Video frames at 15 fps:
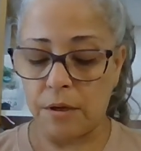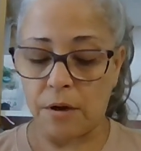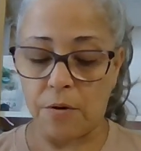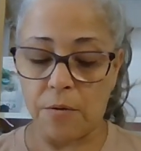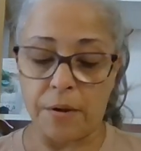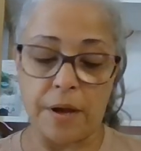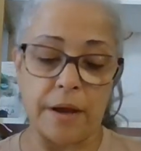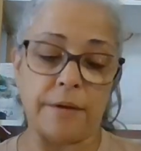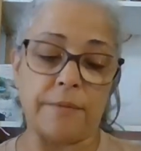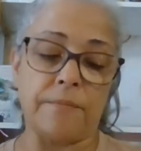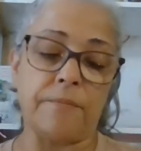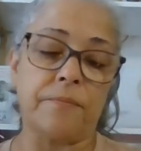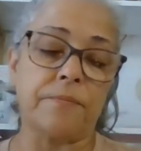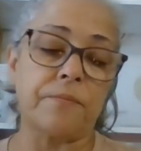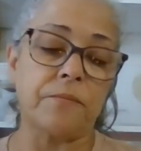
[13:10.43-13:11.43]
Okay.
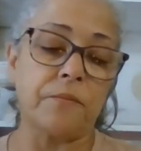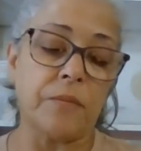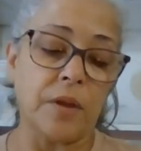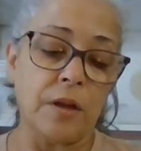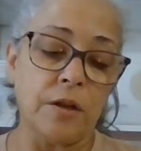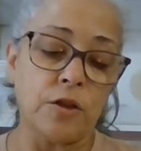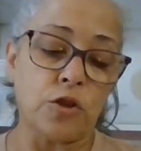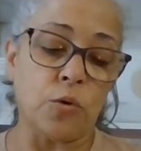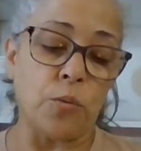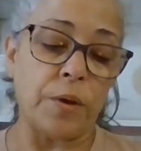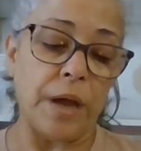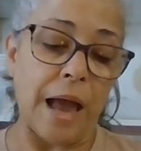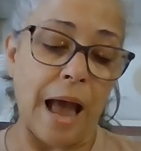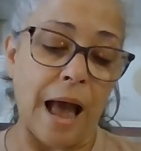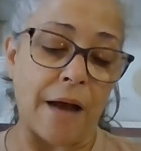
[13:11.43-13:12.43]
So we
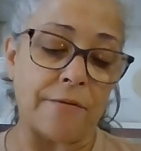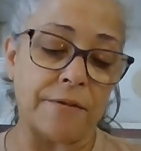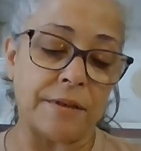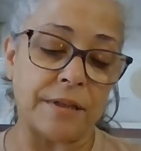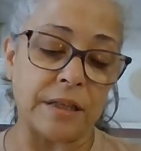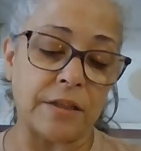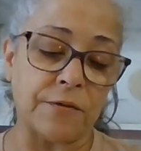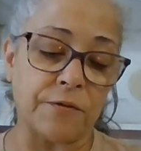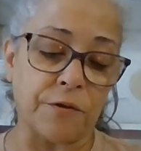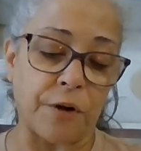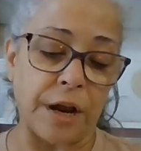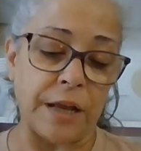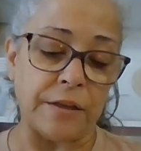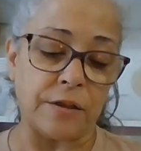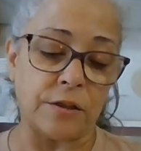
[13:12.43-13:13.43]
have 6 of
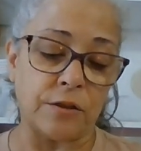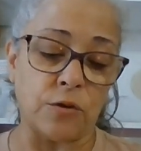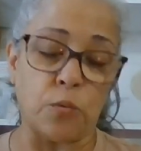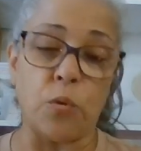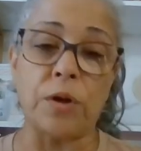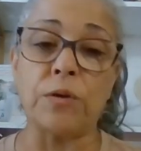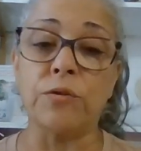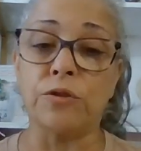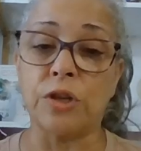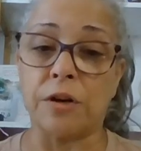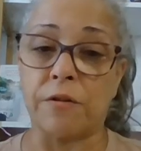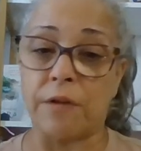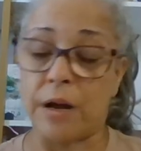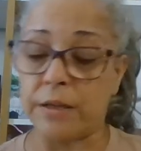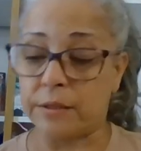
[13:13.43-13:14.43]
grains, the widow's
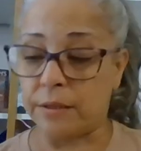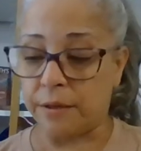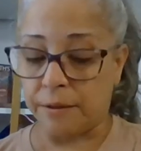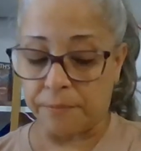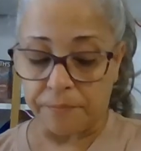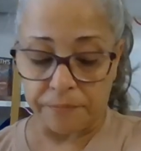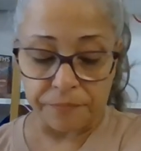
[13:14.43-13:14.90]
generosity.